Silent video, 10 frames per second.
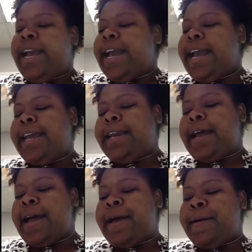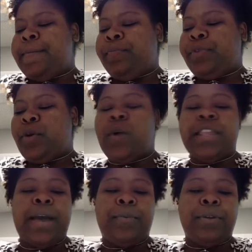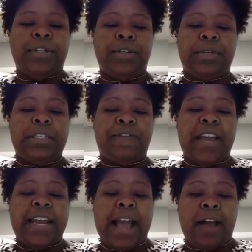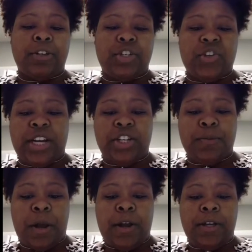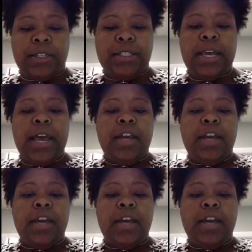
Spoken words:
And what that will do is fade out stretch marks,